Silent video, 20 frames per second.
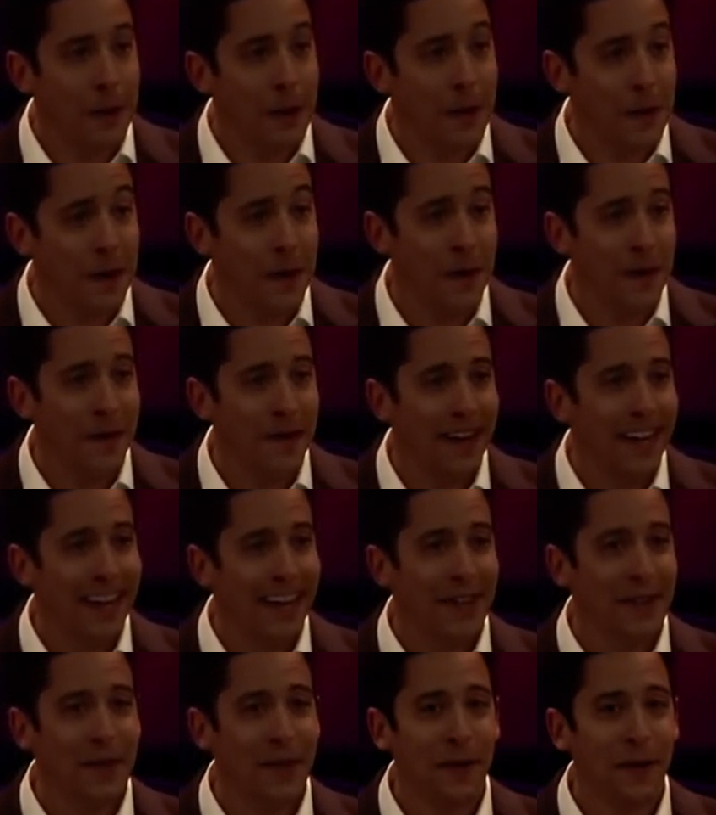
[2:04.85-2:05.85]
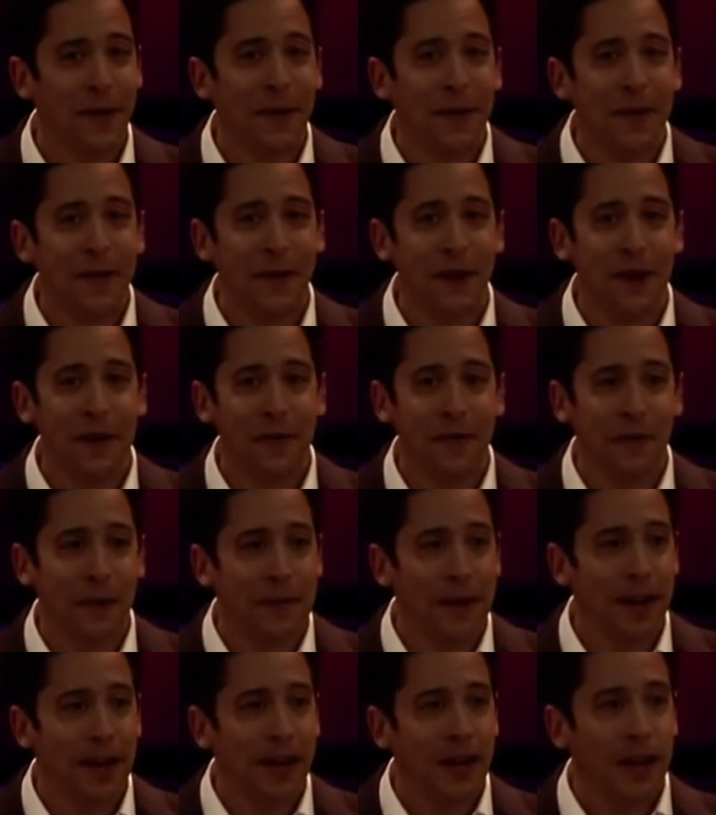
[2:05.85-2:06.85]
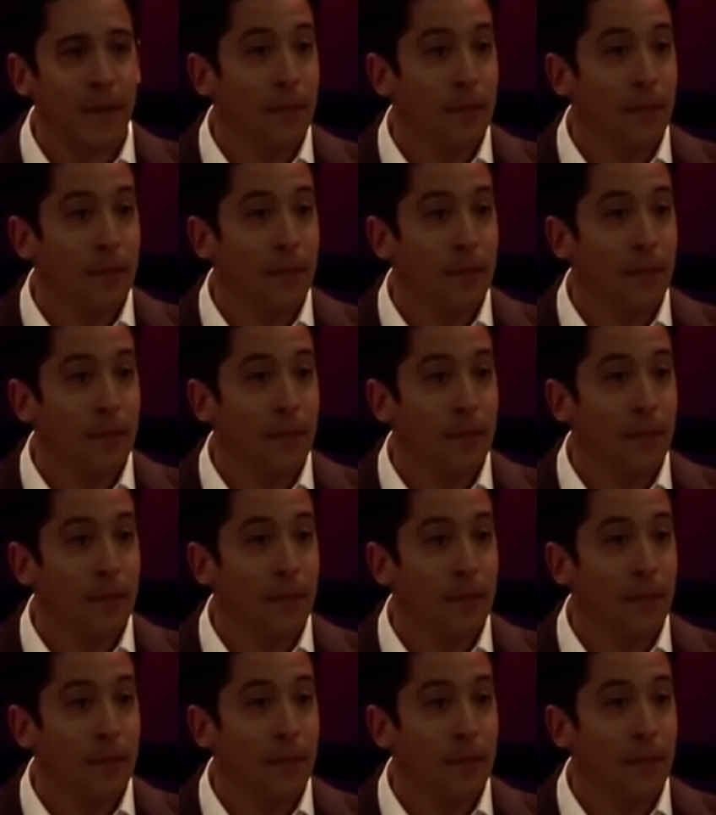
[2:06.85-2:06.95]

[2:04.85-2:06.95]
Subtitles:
You go from a